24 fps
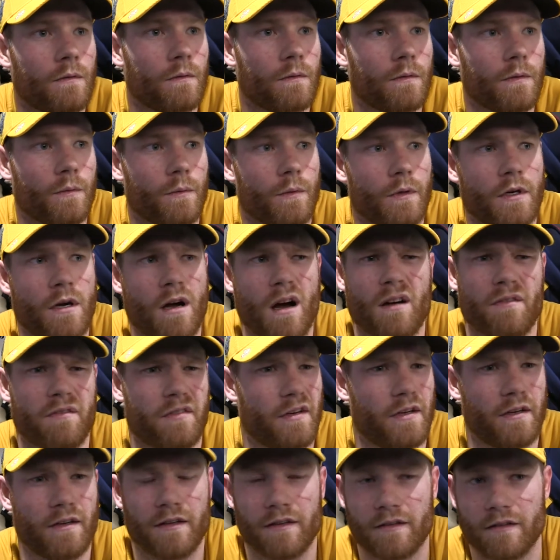We're
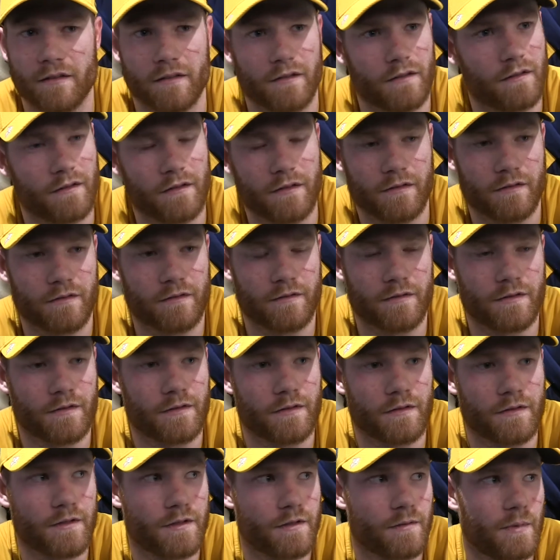confident, and
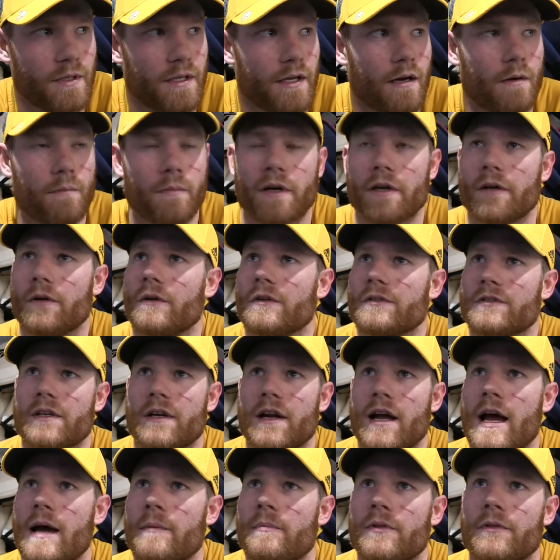to be down by a goal, it's
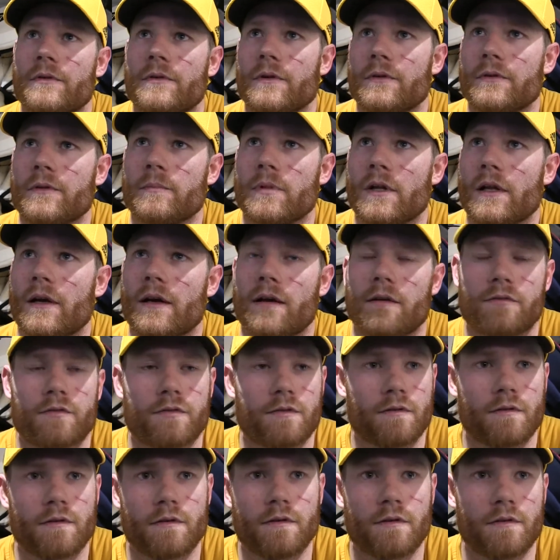going to happen throughout the
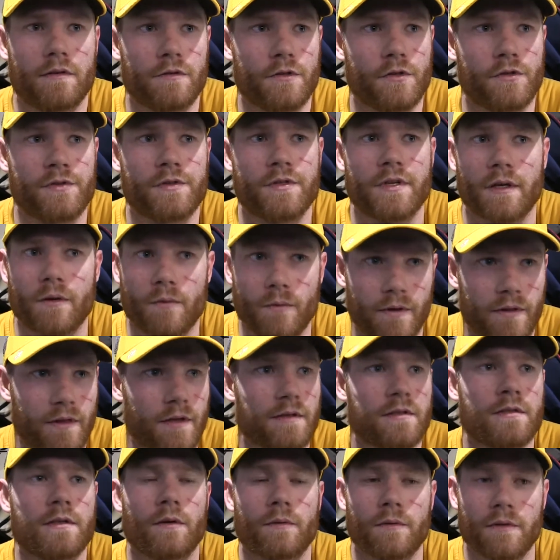playoffs, and just stick
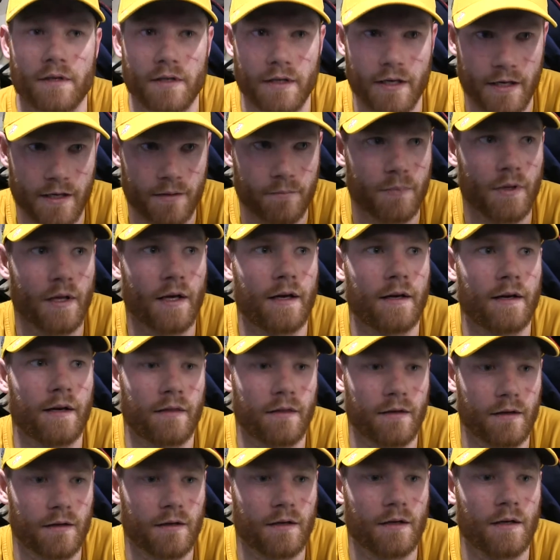with it, stick with the game plan.
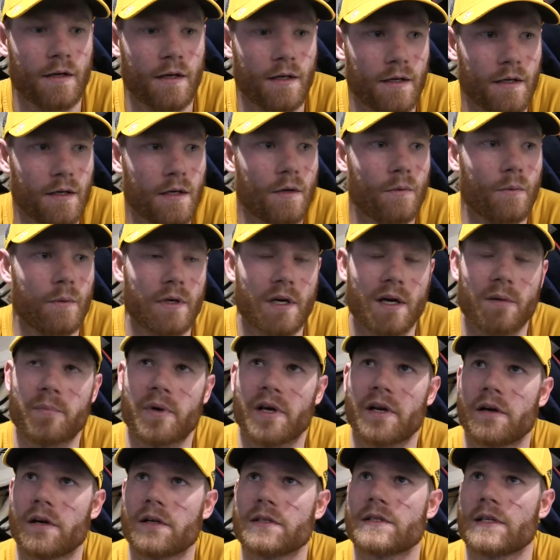I think we
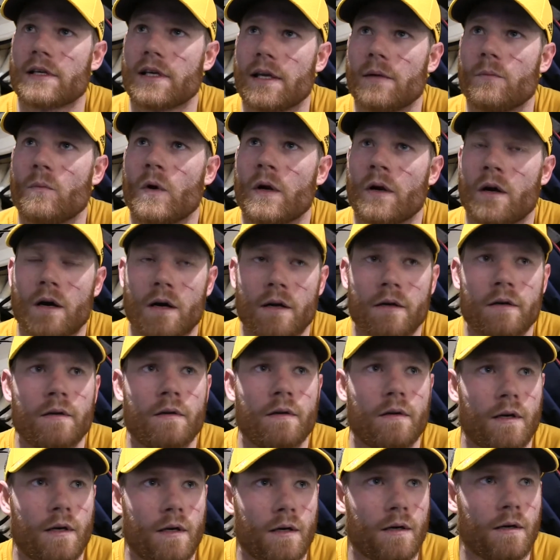got better as the game went on.
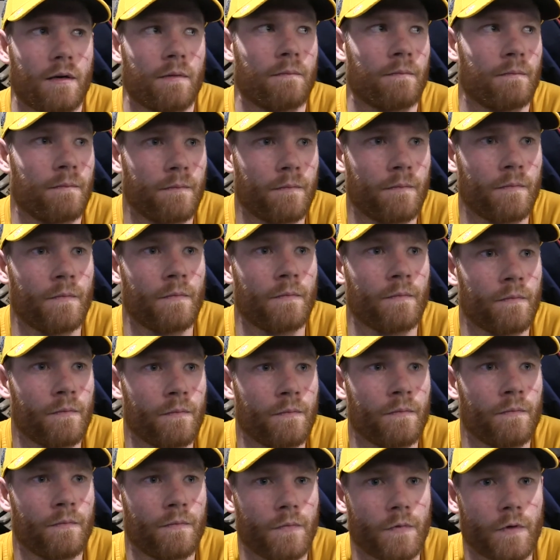
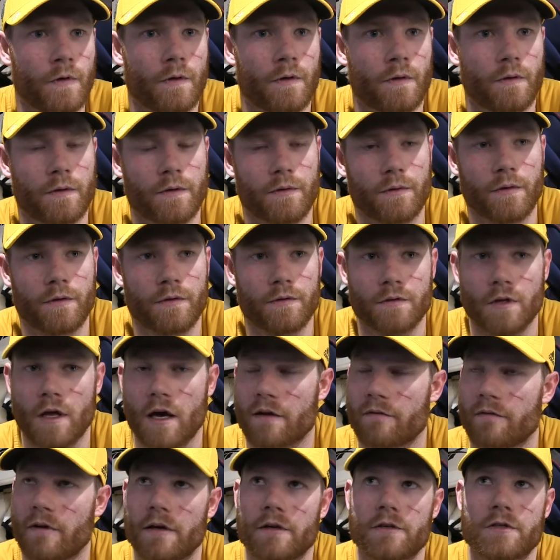It was a
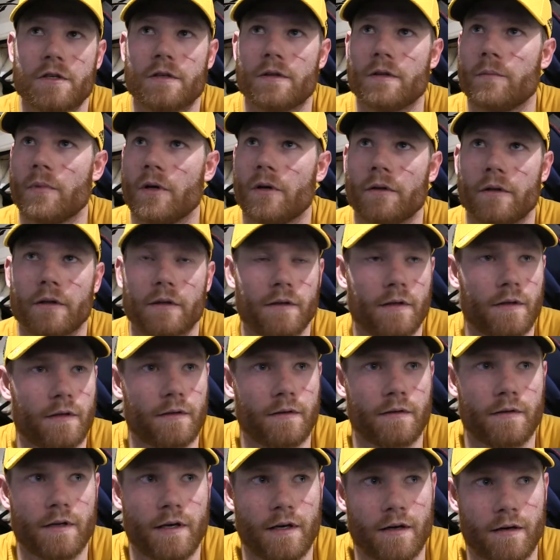lot of energy in the building,
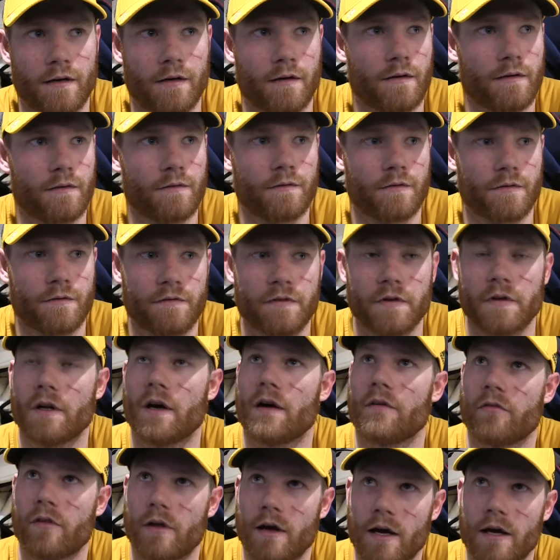and we'll feed
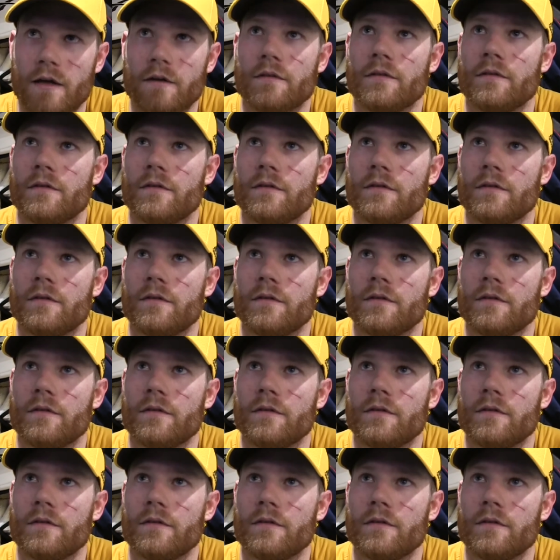off that.